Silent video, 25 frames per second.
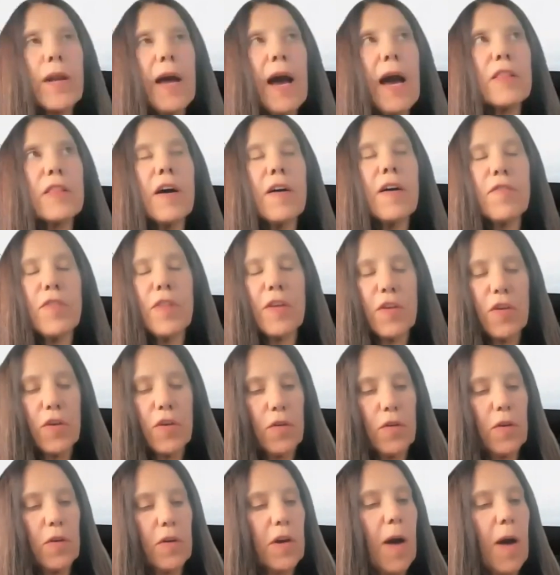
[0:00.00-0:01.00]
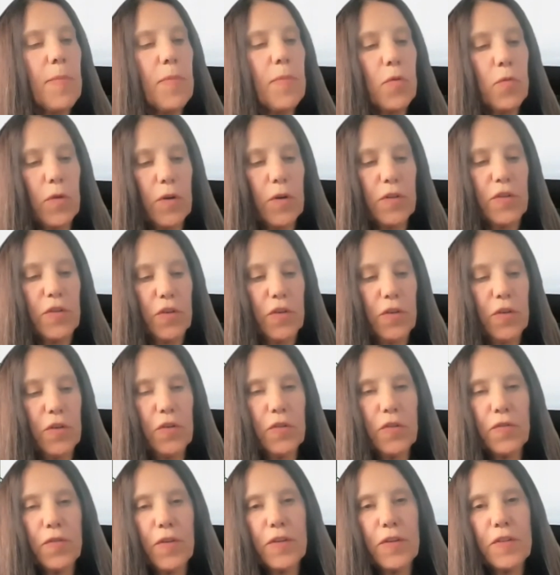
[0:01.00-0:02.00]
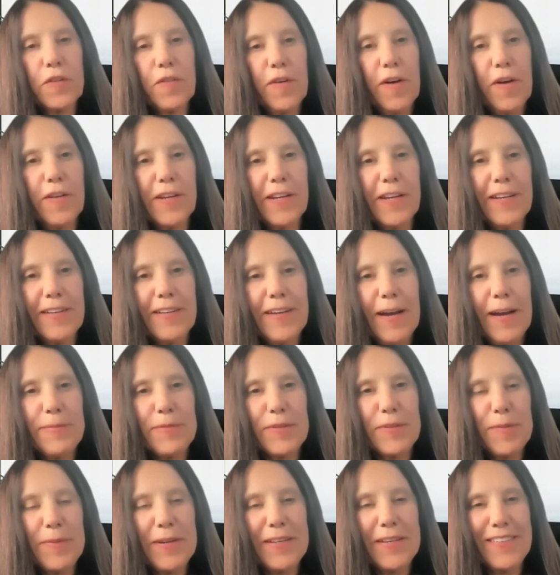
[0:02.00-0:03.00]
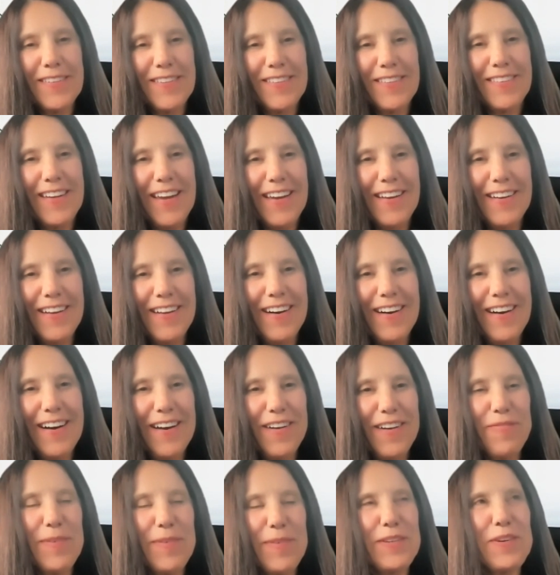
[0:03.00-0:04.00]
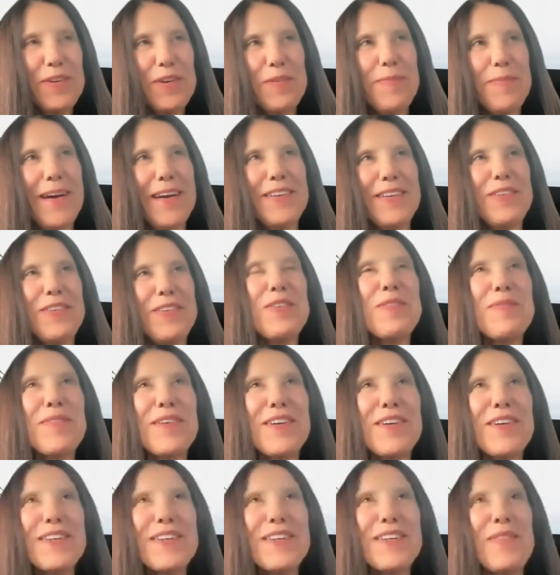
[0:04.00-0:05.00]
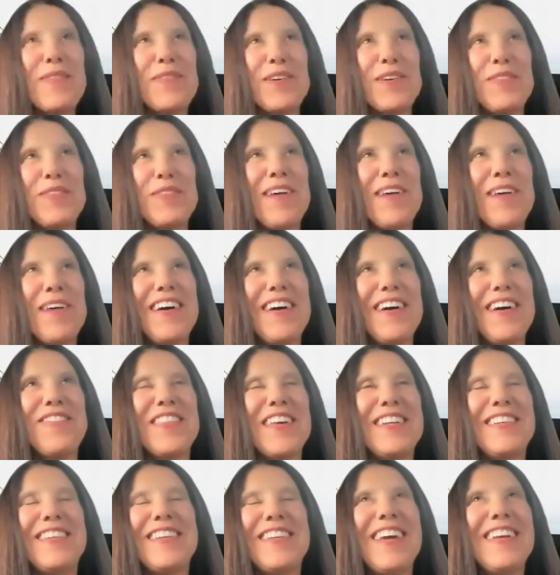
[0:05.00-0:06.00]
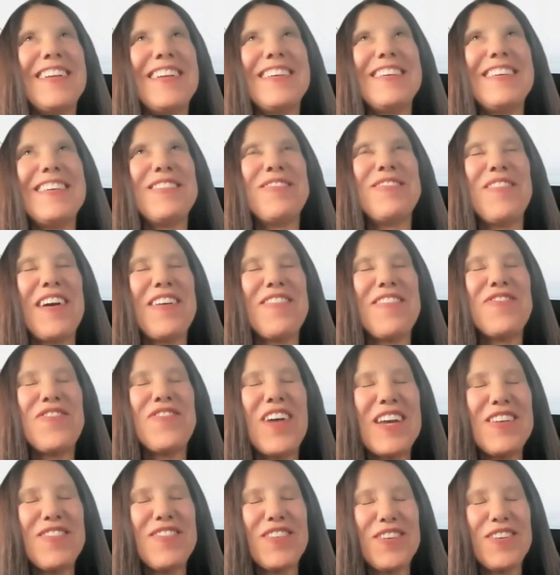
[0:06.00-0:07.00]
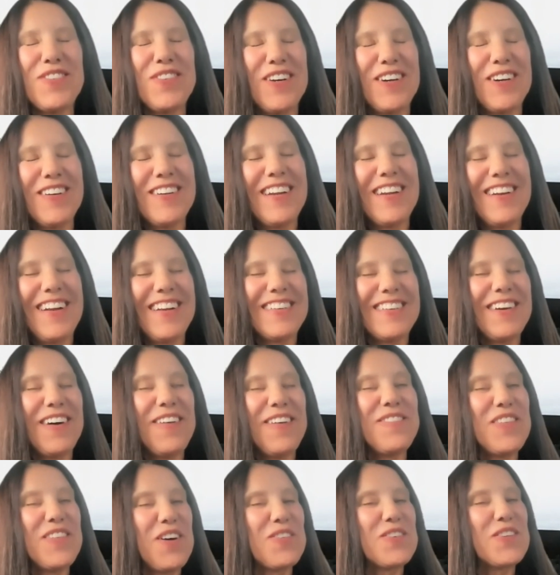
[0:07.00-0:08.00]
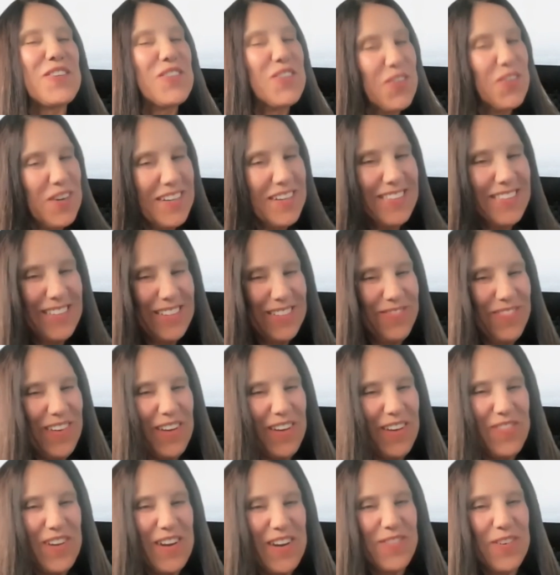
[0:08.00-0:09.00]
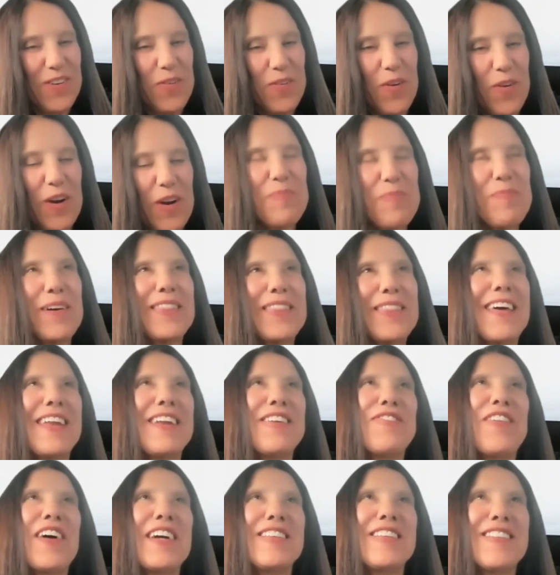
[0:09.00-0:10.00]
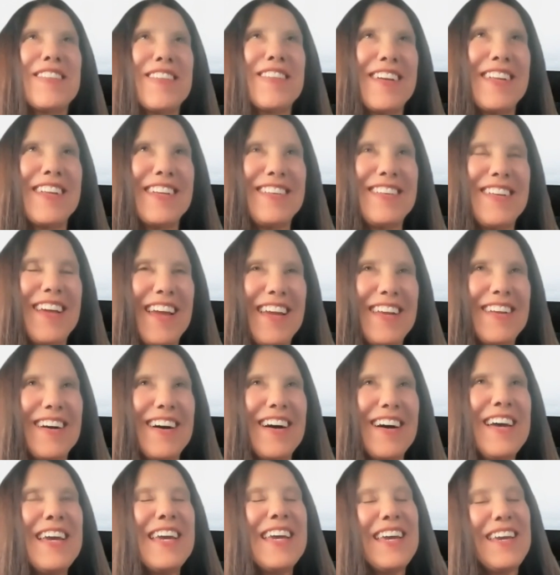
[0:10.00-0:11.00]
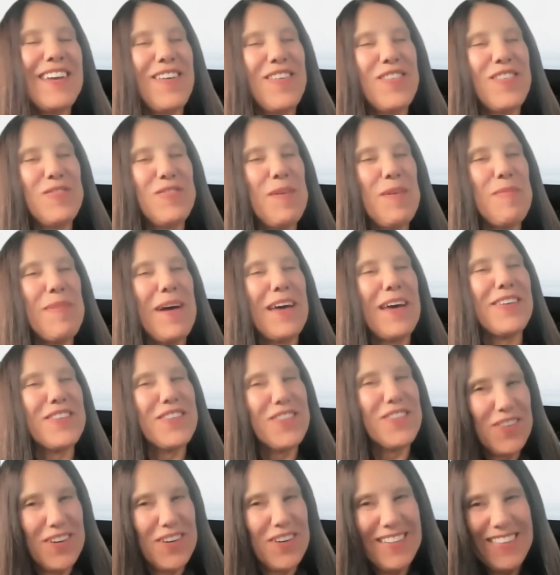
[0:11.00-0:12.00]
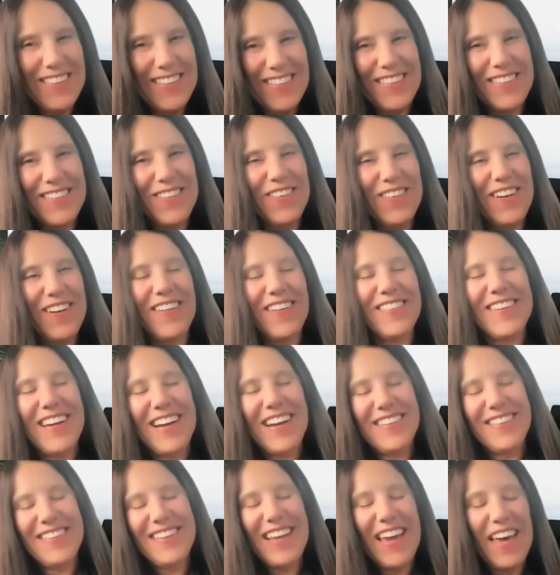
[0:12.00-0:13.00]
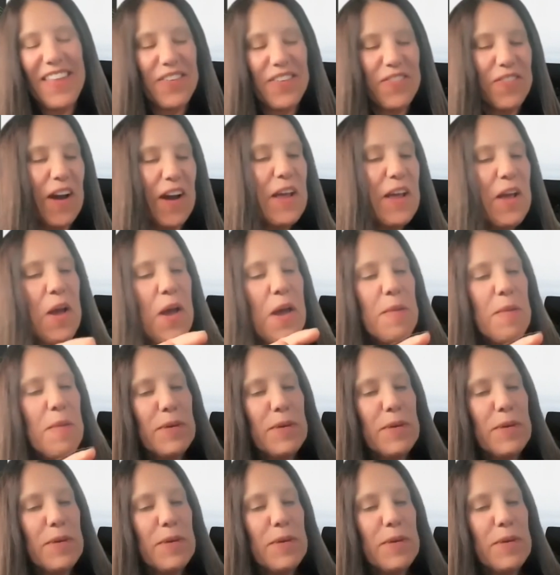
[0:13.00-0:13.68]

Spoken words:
I love the couple words you use. First of all, anytime somebody says data, I've been told by numerous people in my life that data is my favorite word. And I tell them no, choice is my favorite word. But then if I study data, it gives me better choices. So it all ties together, right?